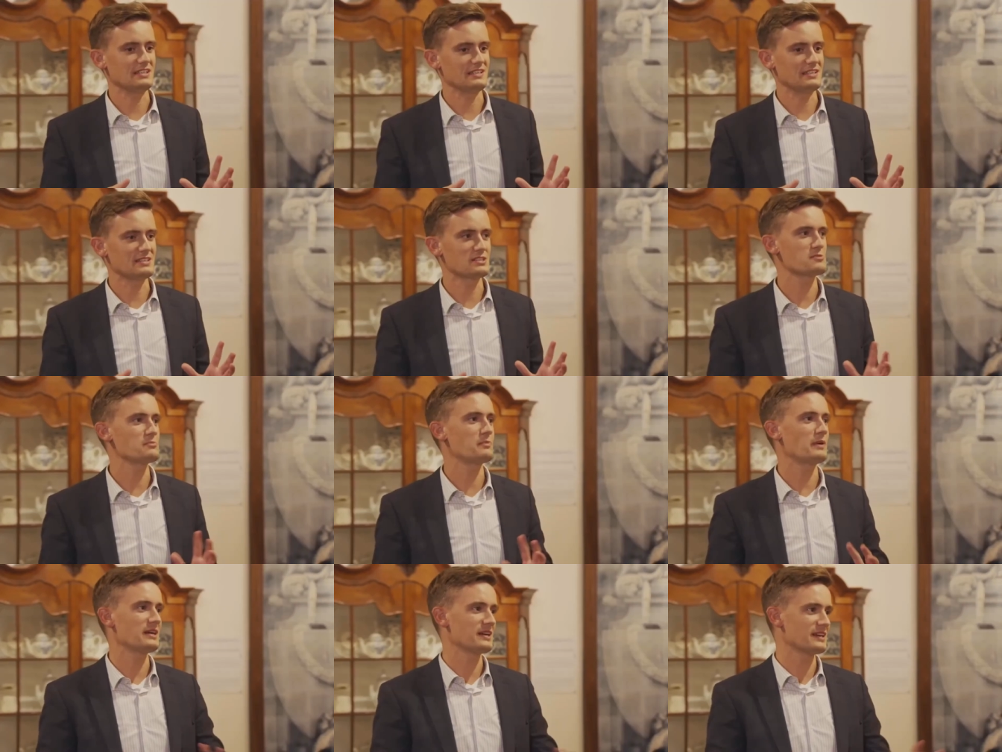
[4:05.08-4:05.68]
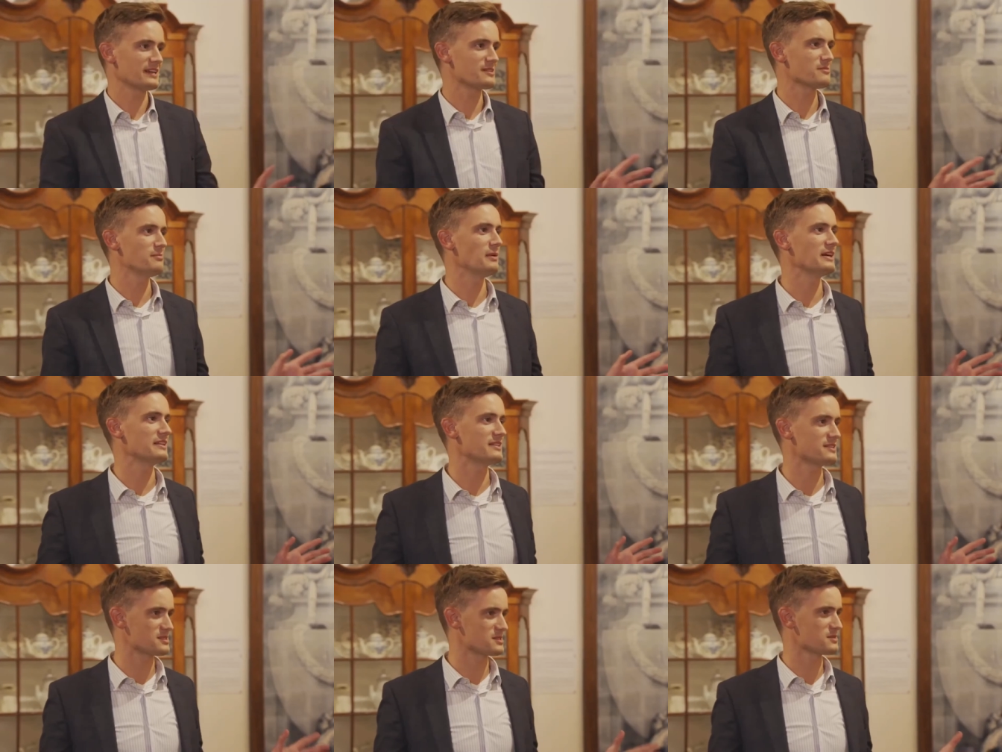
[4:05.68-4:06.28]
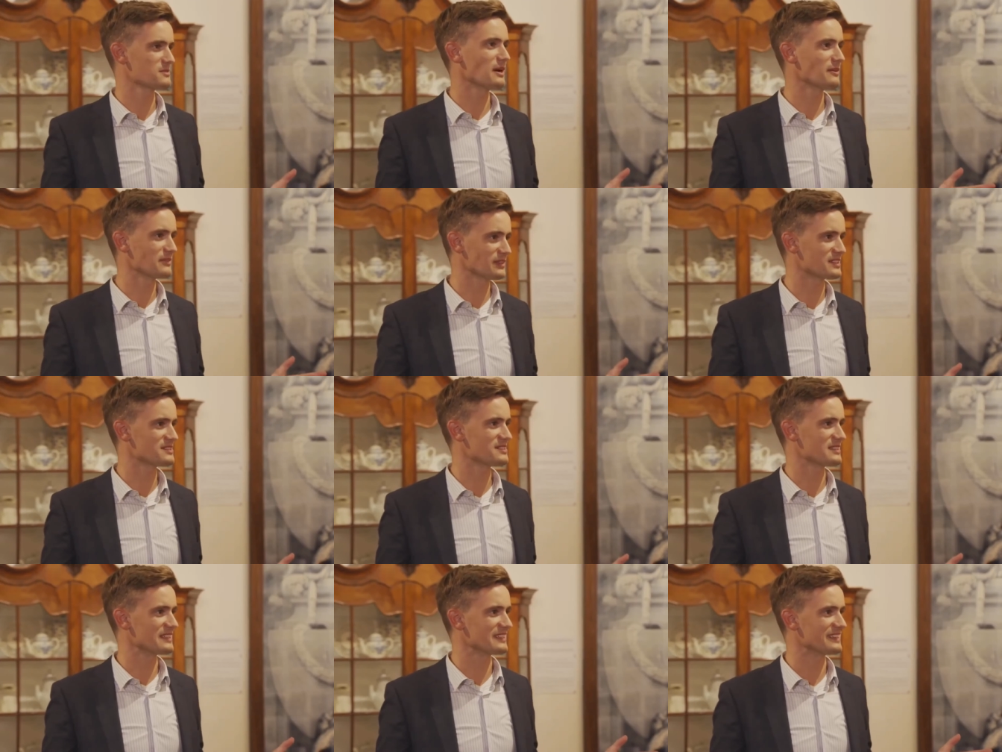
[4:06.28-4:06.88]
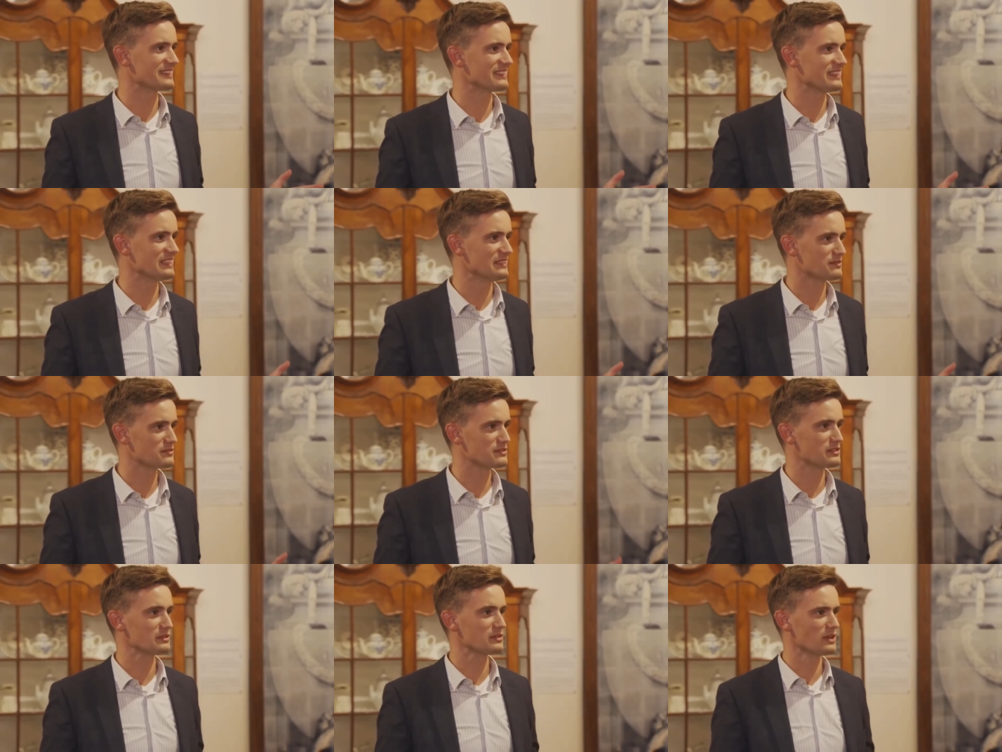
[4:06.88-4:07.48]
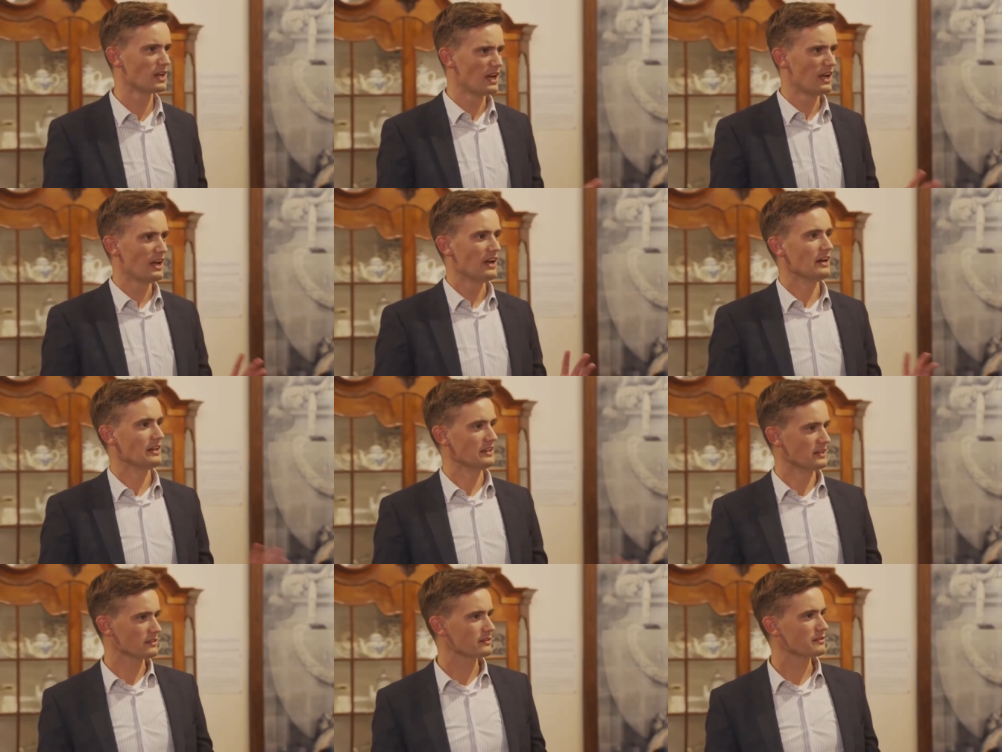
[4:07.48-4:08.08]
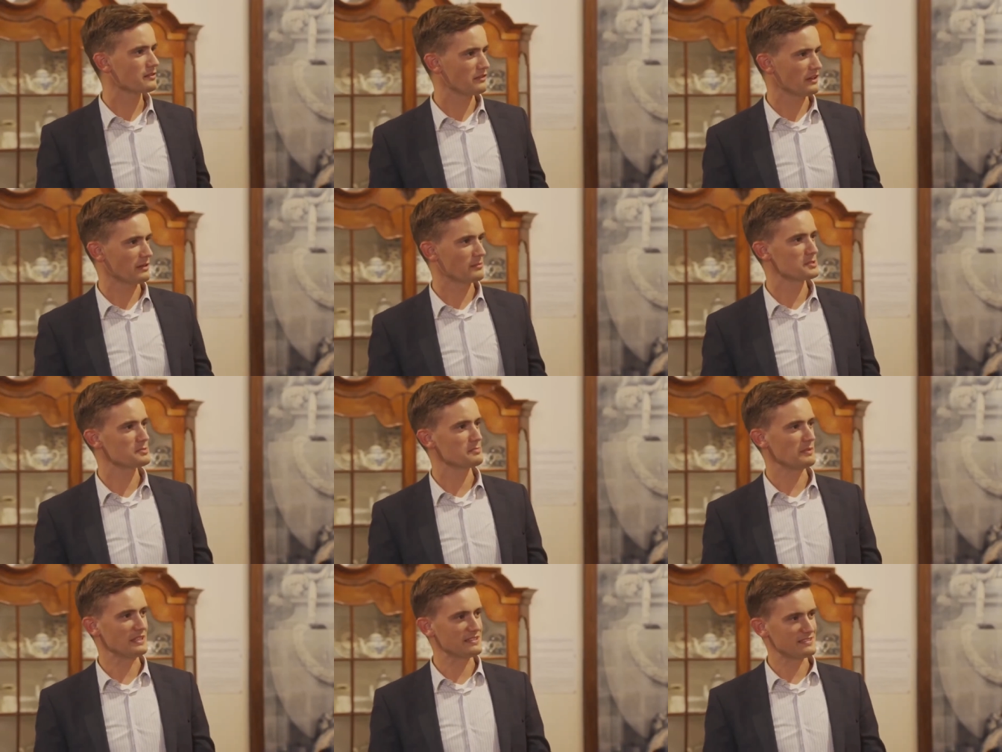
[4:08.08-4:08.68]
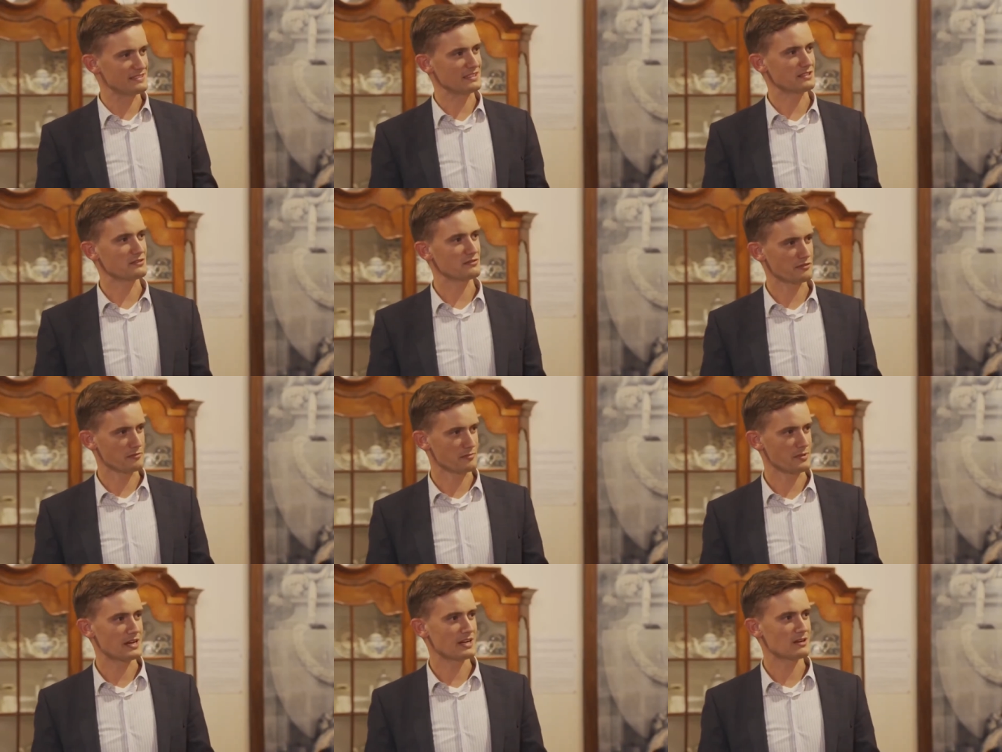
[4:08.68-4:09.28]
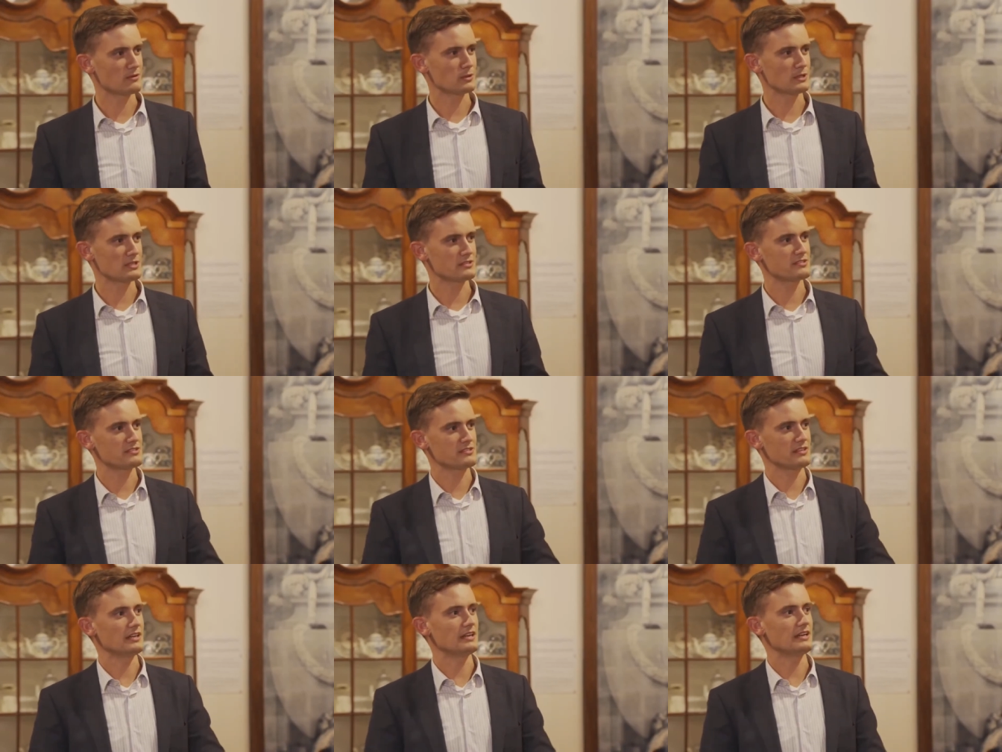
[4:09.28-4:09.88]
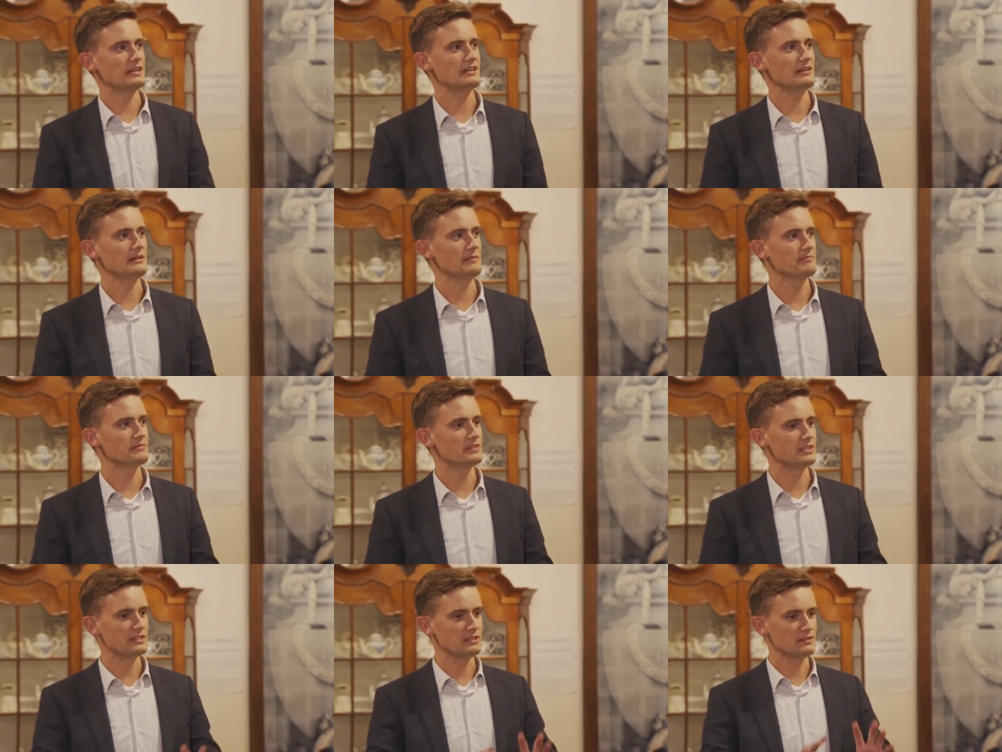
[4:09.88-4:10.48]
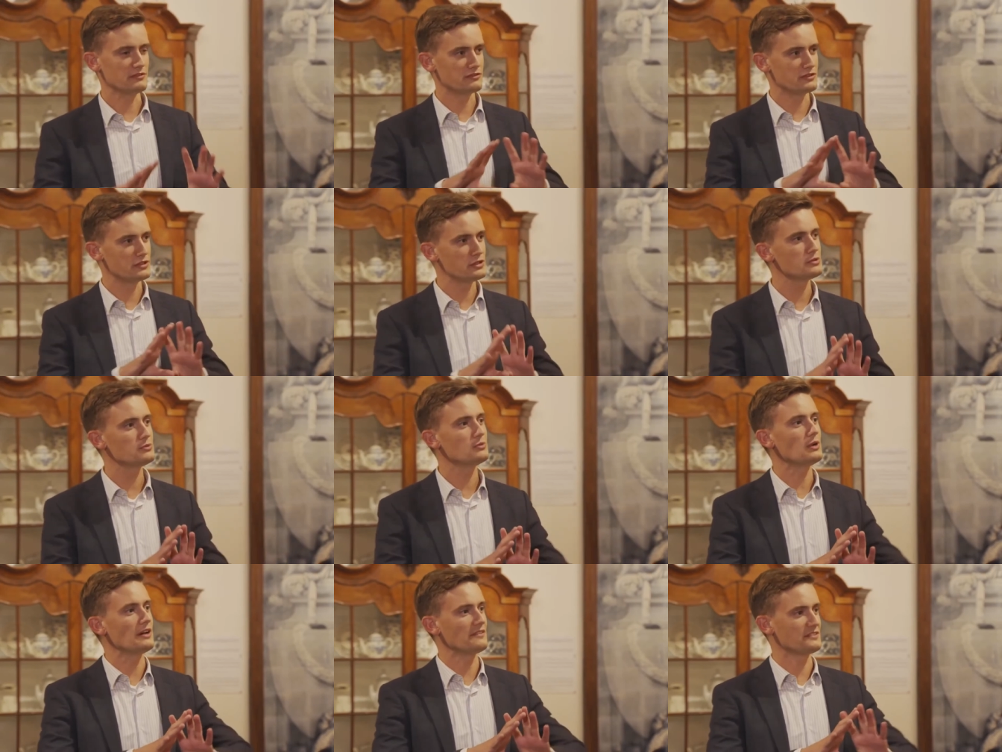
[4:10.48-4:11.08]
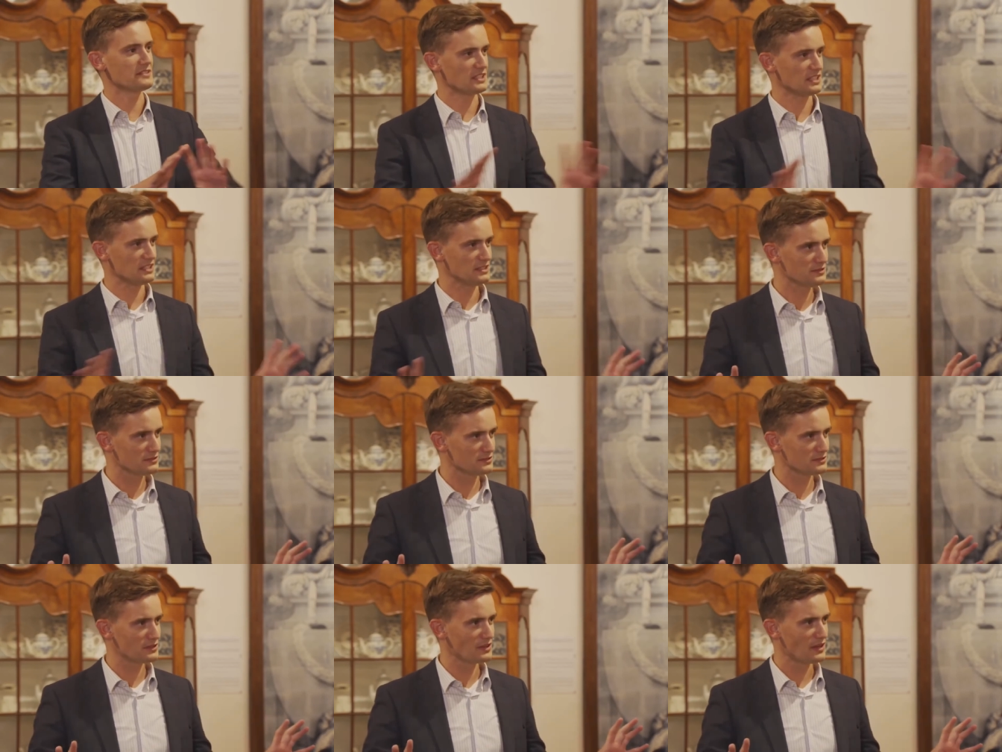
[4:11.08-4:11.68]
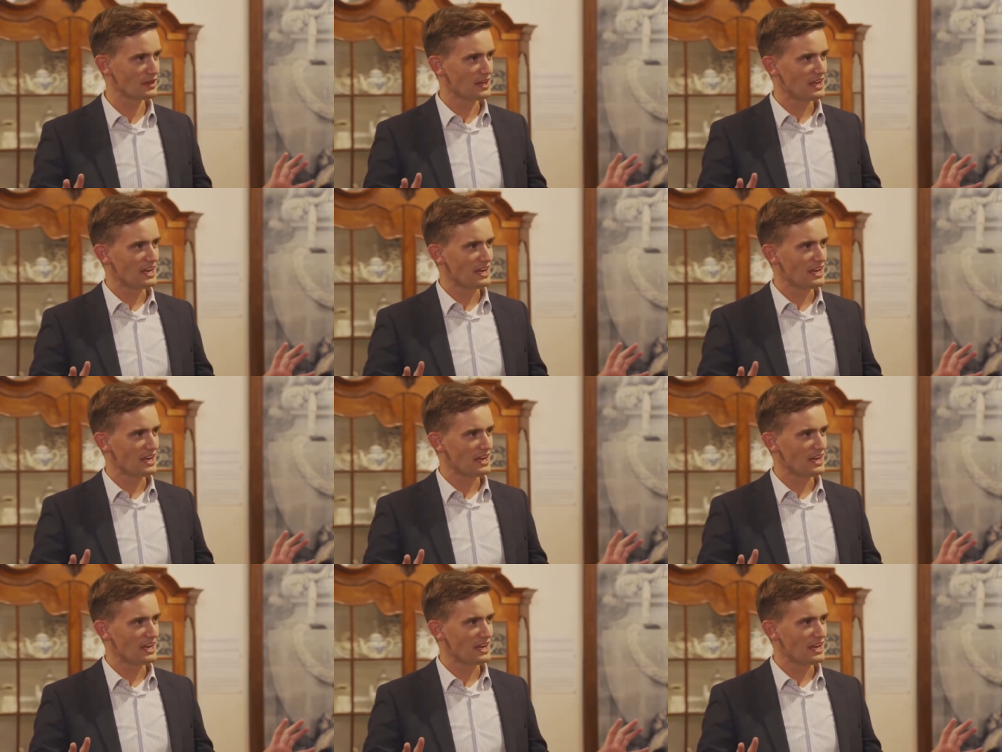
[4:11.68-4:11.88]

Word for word: inspired by the surroundings here in Delft. So yeah. another famous painting of Vermeer was um, the view on Delft, yeah.